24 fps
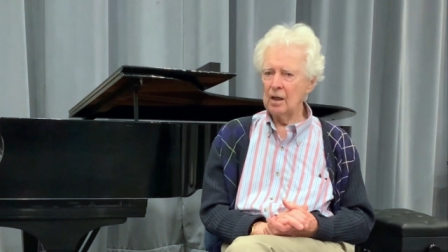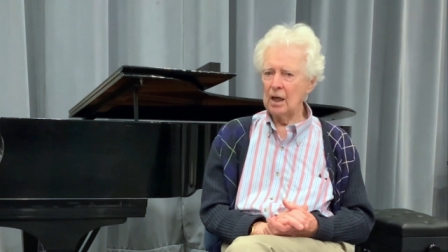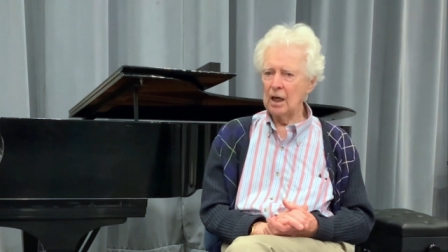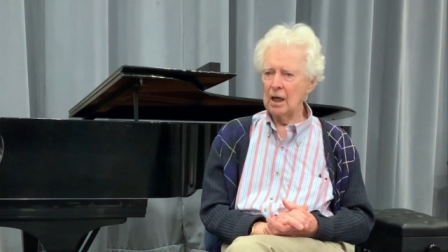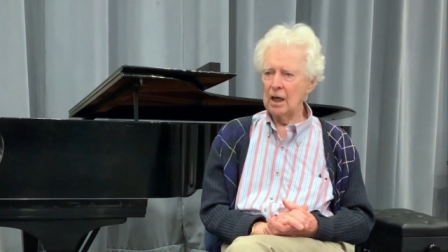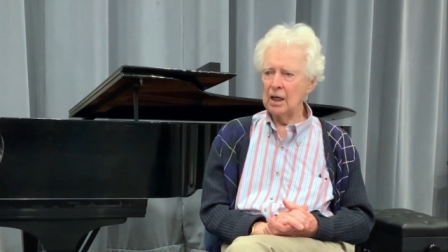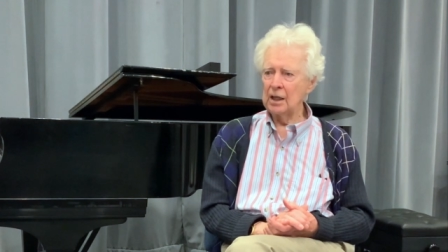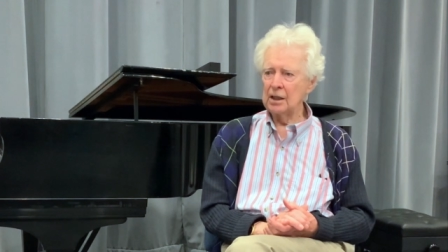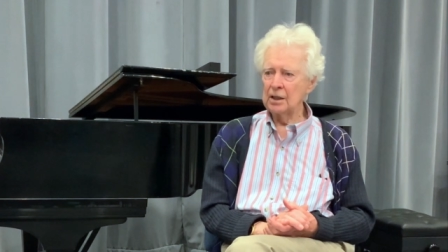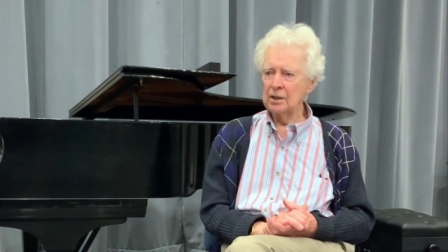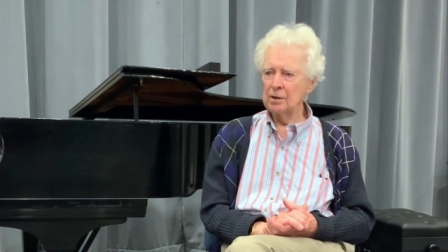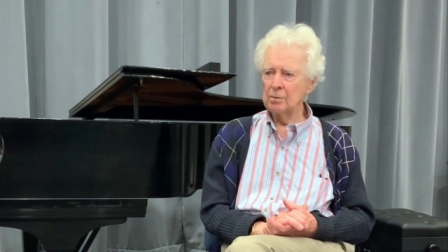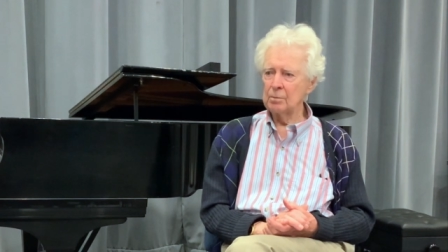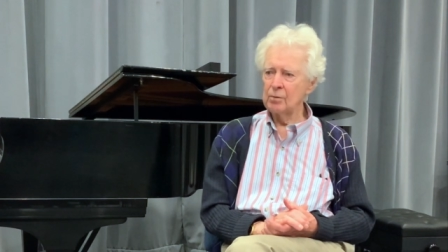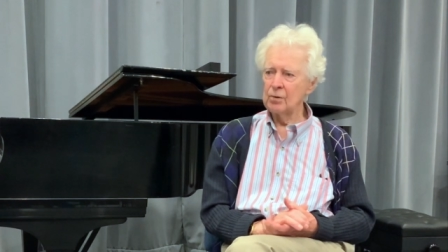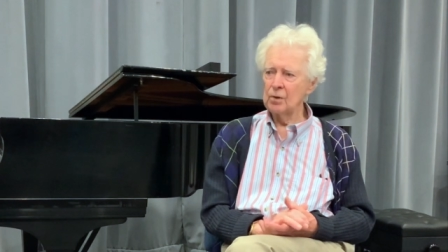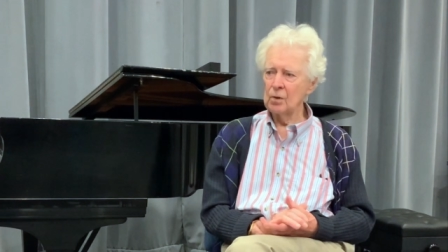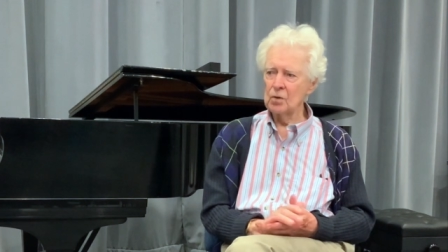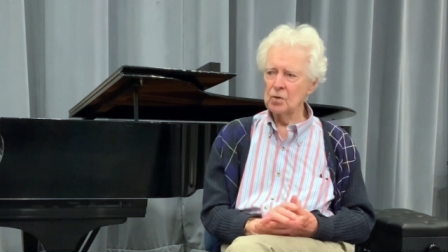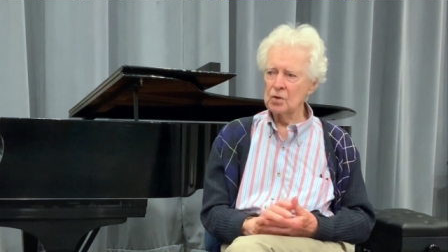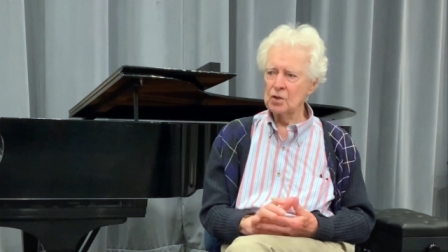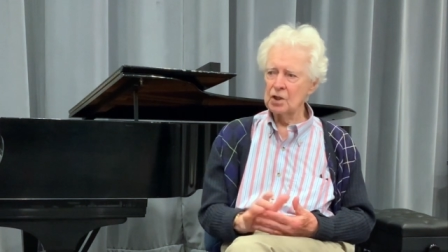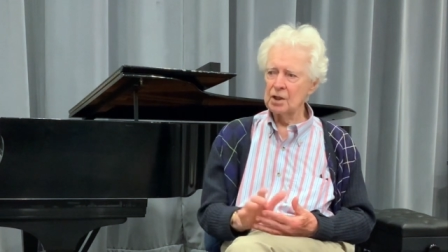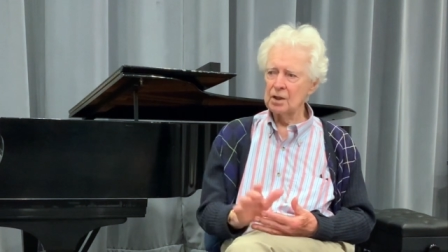I
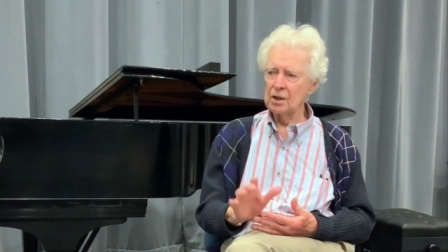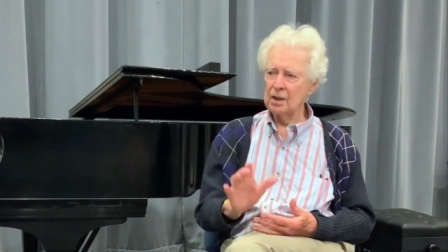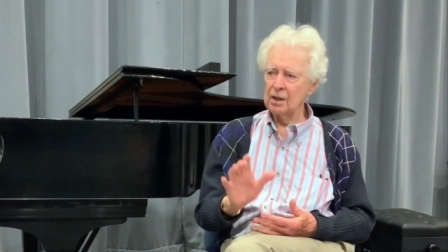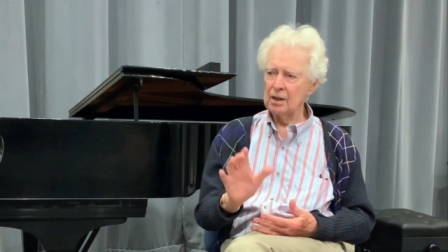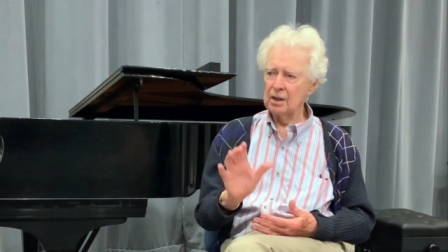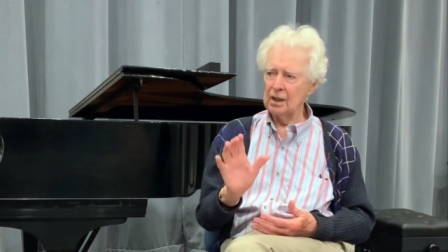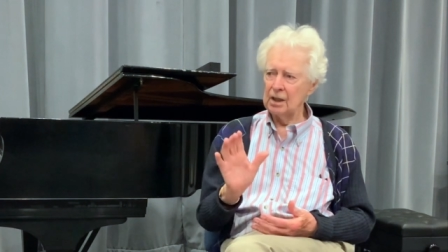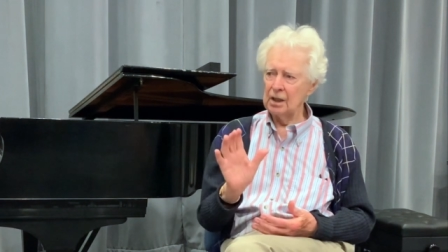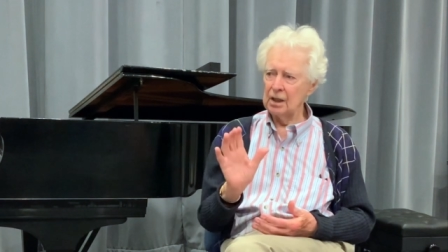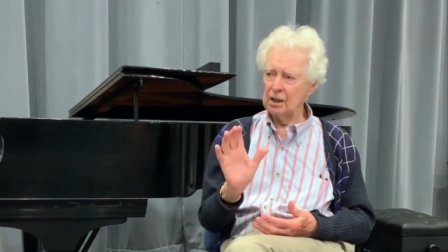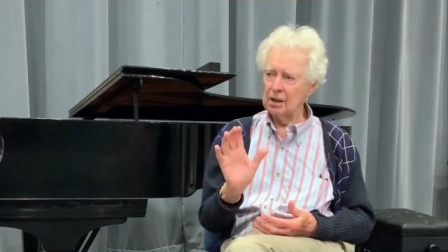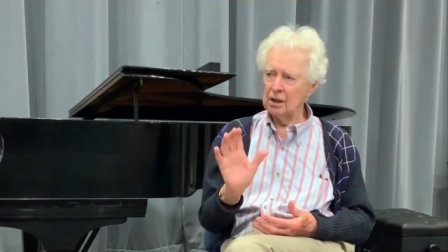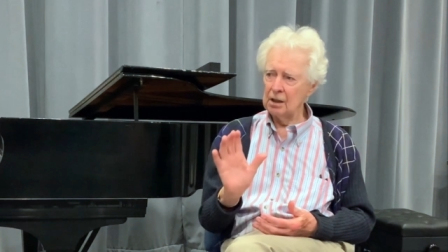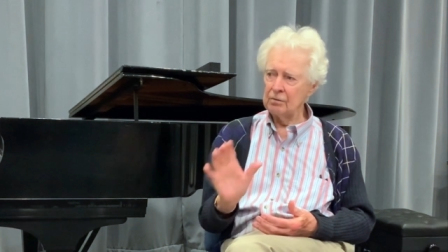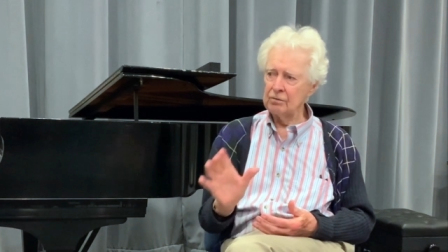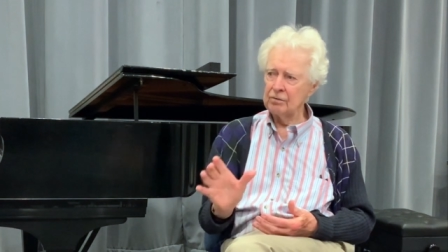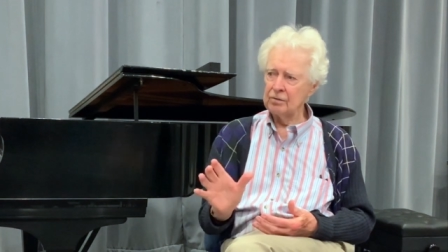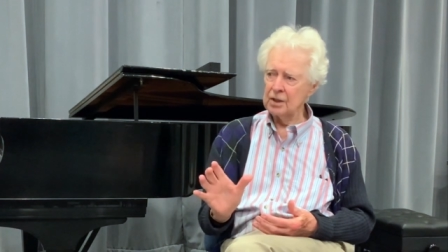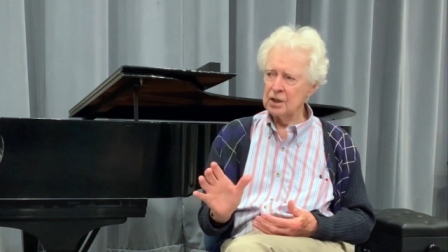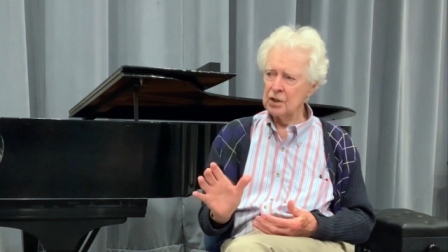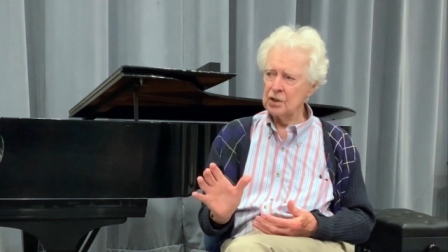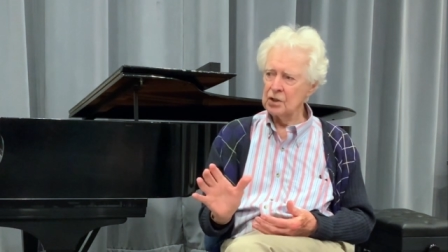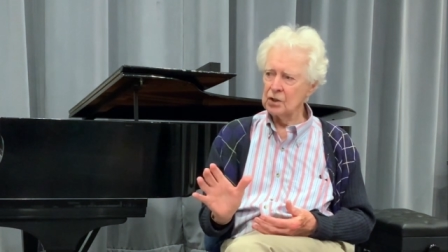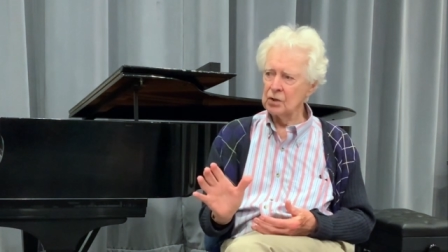approached
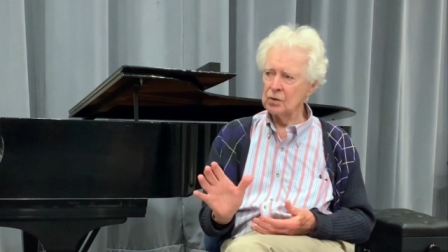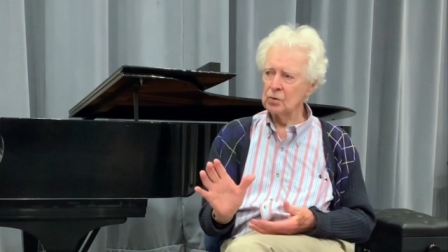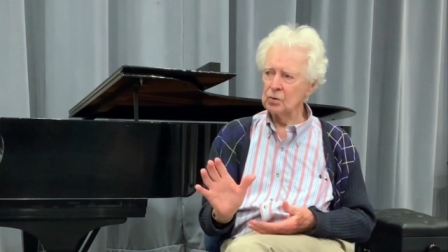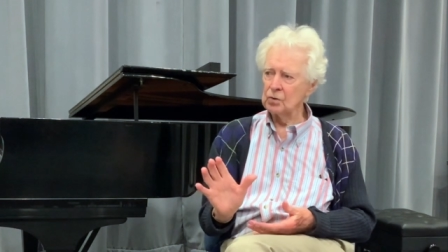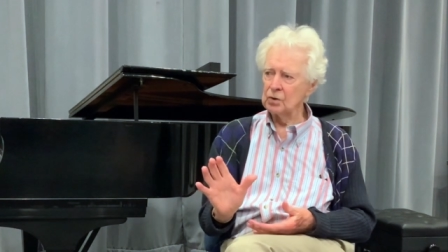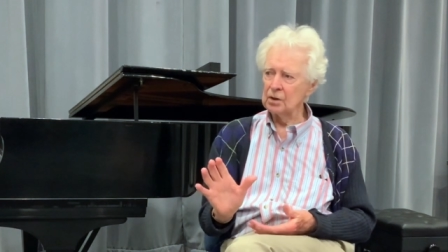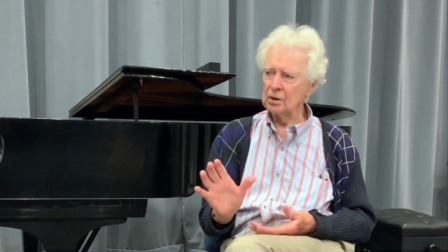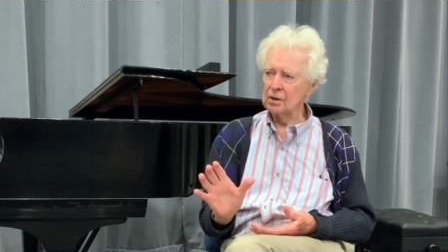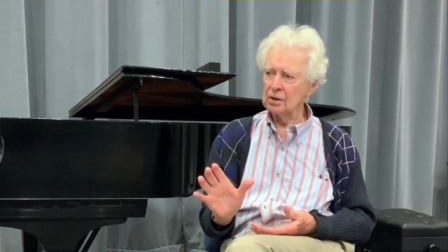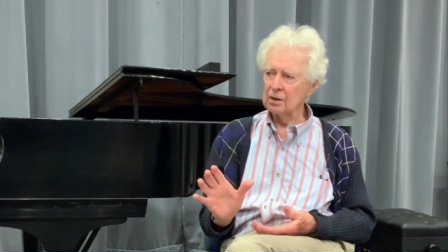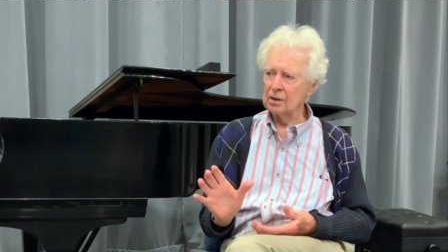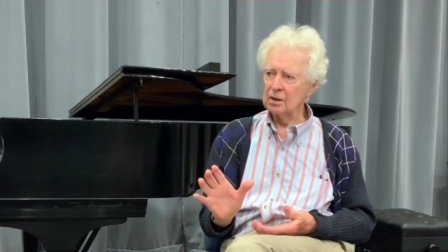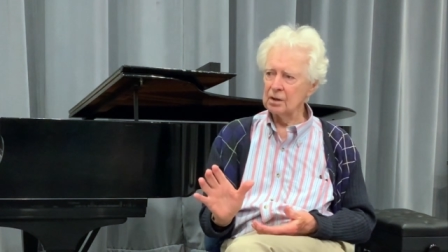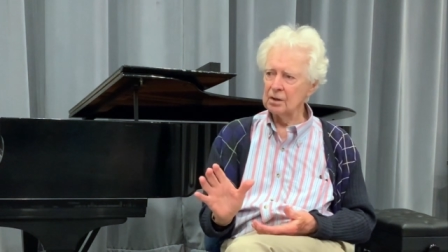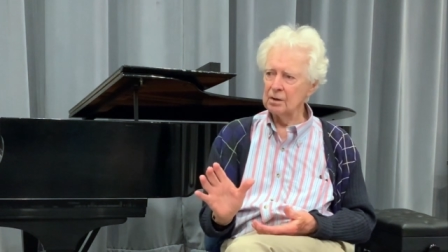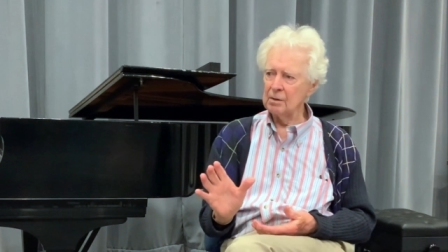every student